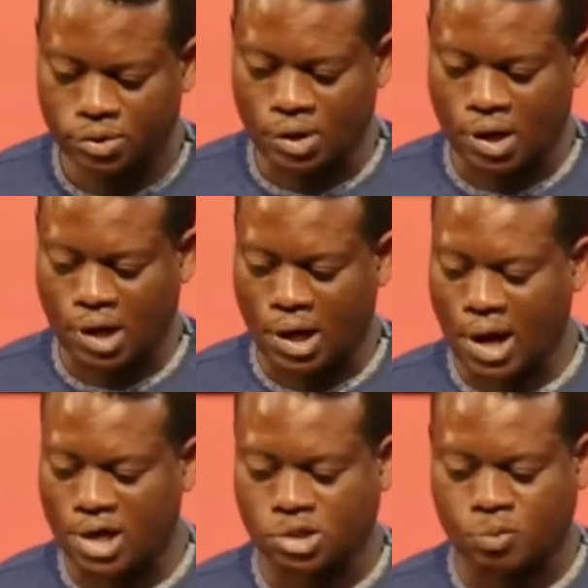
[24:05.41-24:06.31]
they
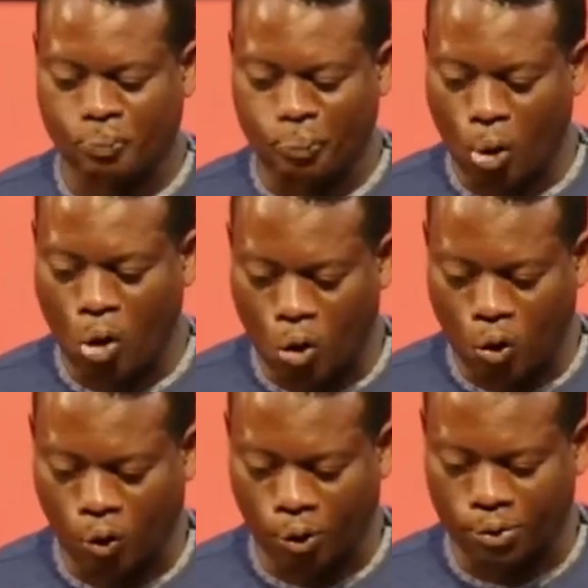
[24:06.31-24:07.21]
cast
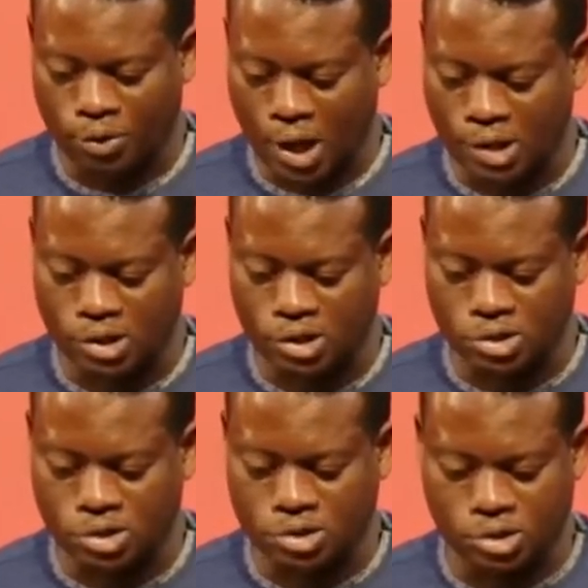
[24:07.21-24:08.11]
Pur, that
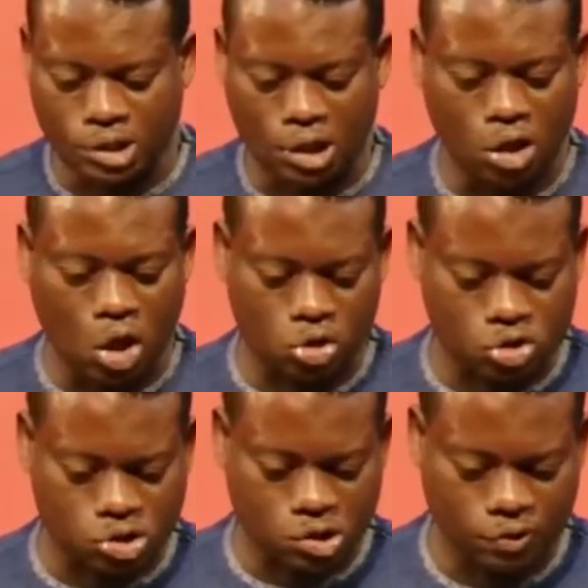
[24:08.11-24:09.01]
is the
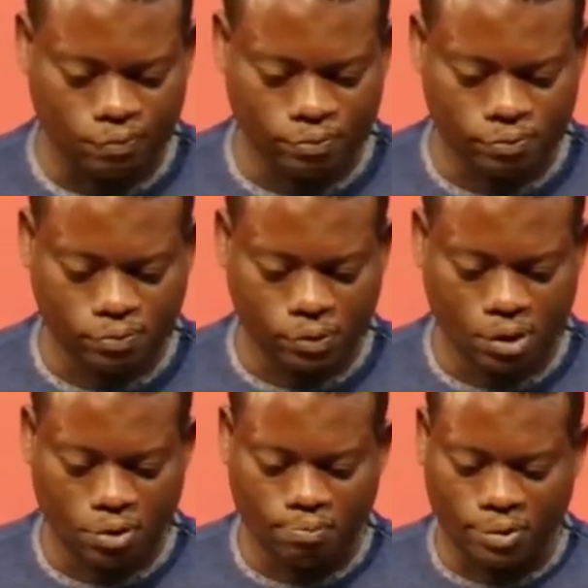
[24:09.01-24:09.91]
lot
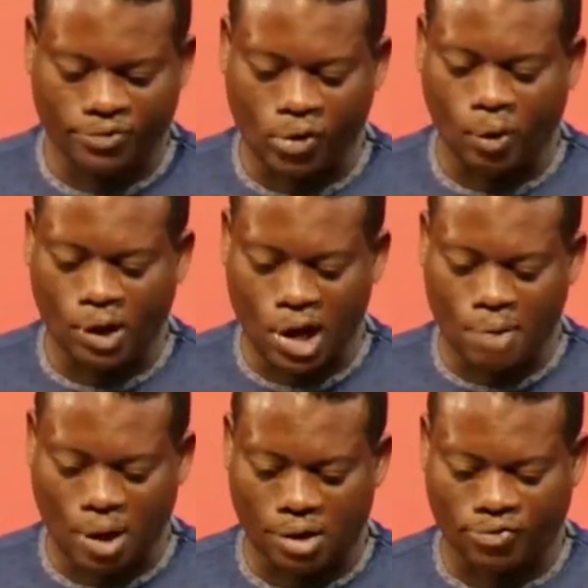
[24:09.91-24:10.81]
before
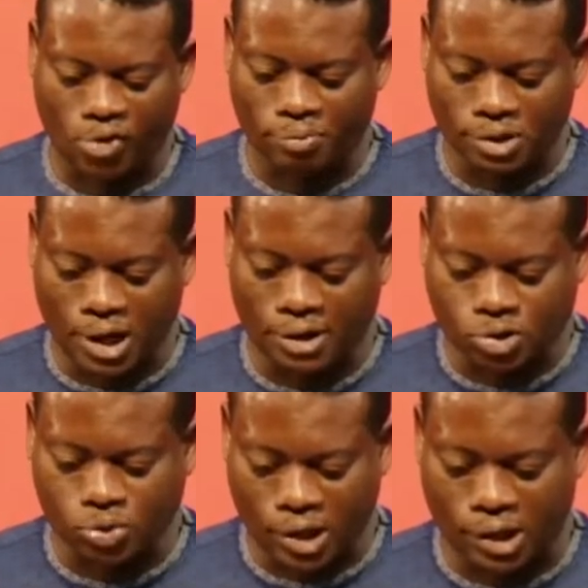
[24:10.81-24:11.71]
Haman from day
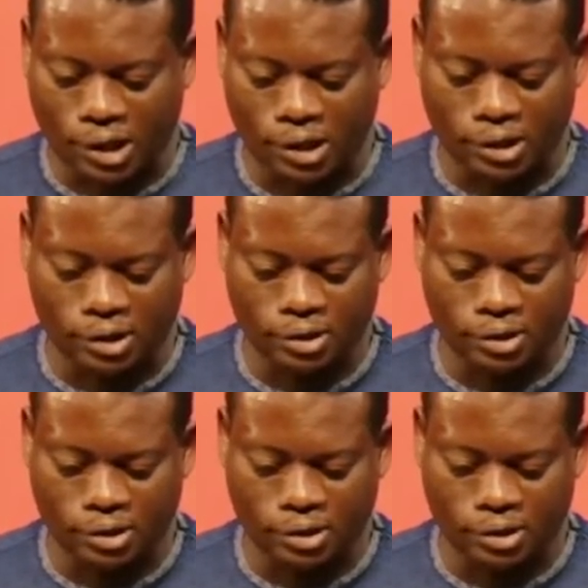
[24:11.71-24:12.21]
to day